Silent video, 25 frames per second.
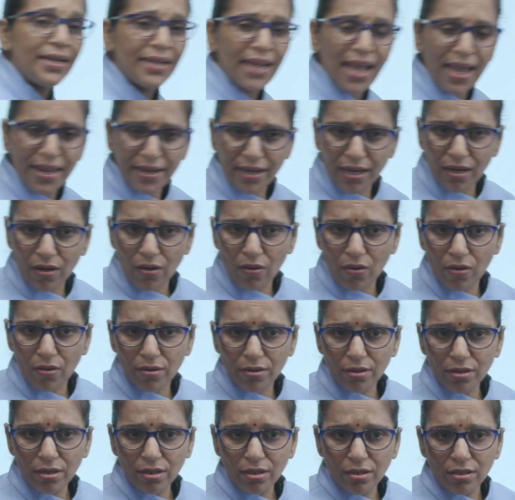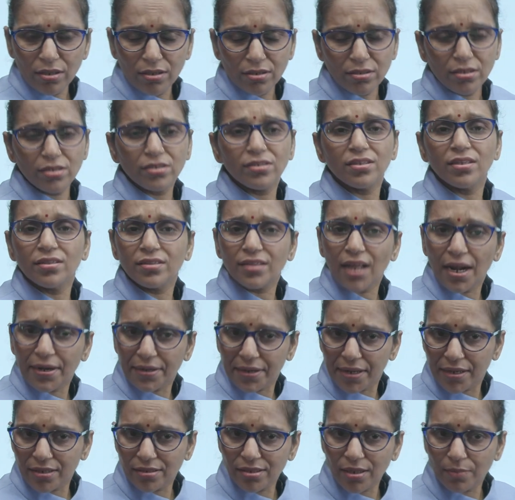Terylon, the
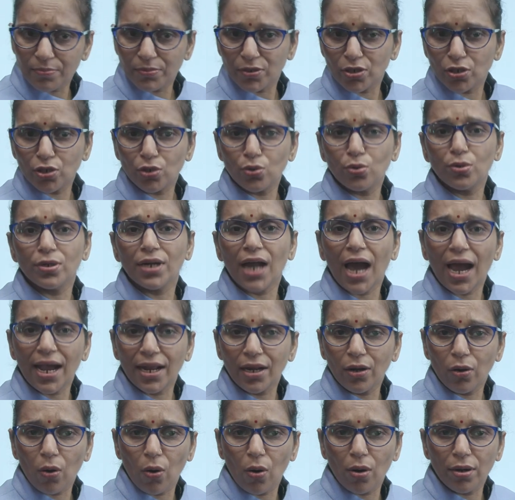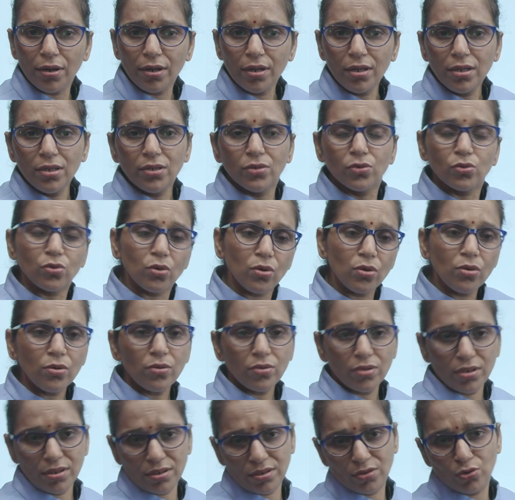synthetic substitute nylon.
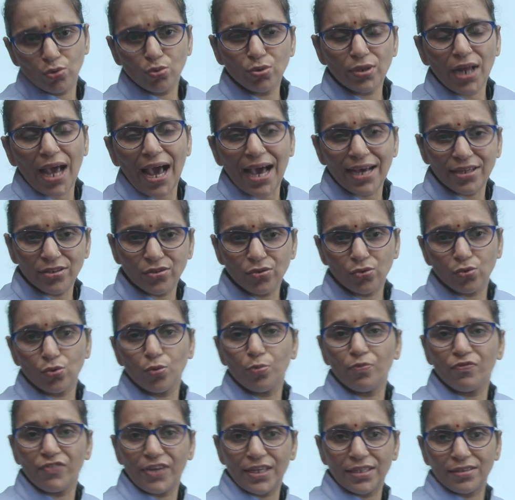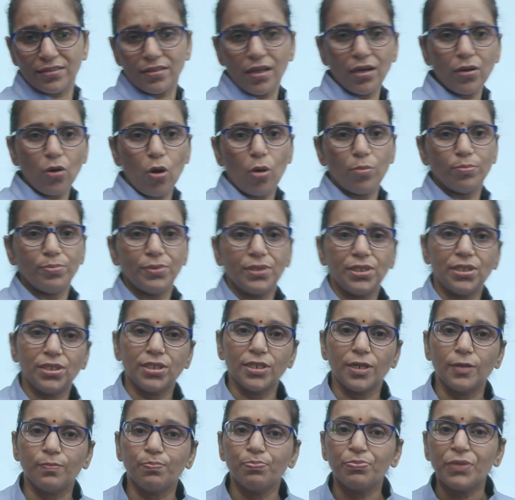So jute has to face the
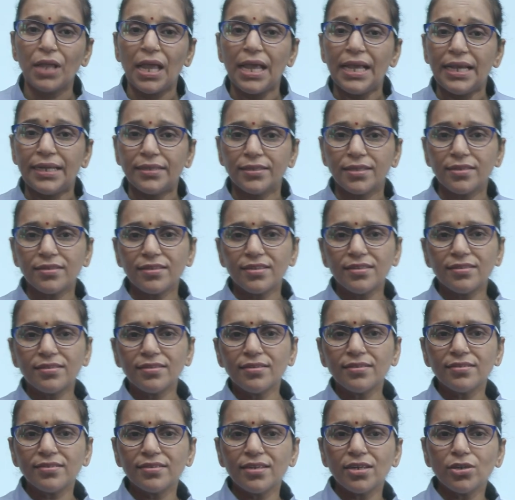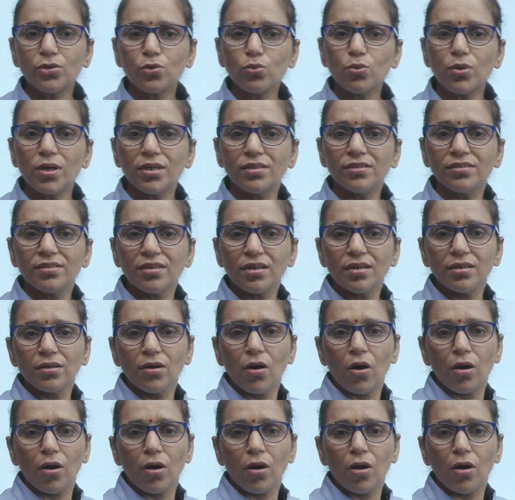competition. In the recent year, two concerned